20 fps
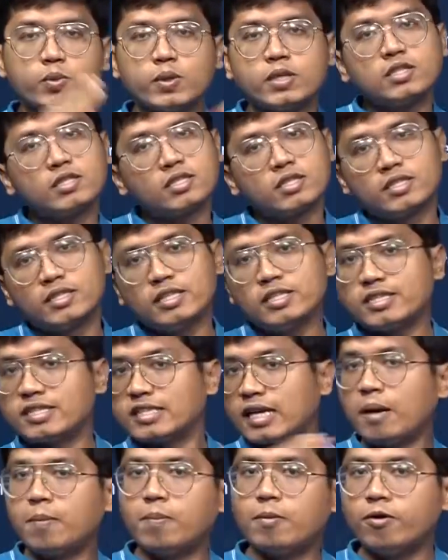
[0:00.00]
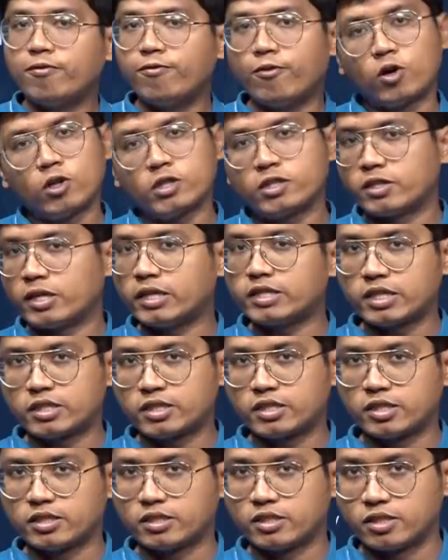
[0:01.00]
was the sum of all the
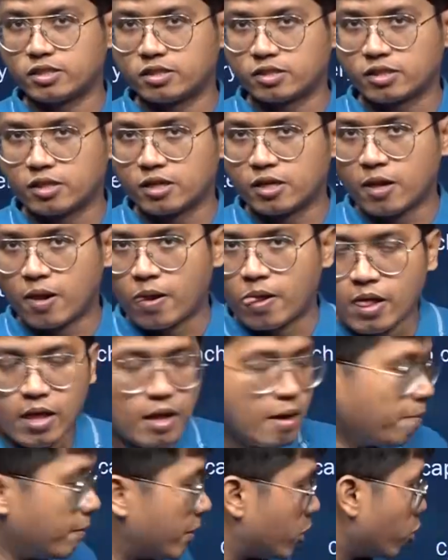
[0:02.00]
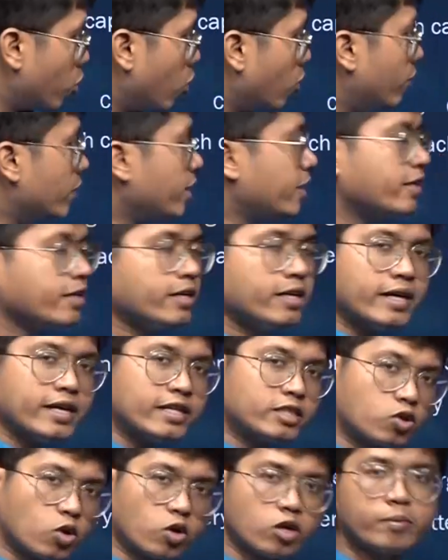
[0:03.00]
resistances. But over here,
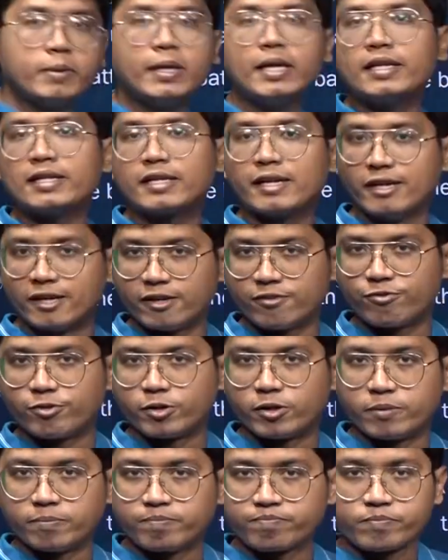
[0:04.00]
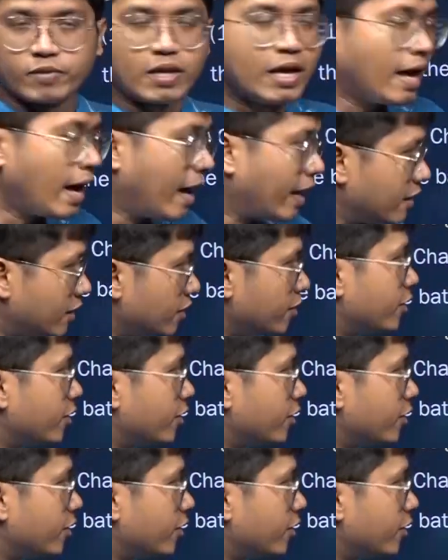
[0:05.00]
it's going to be a little different. And the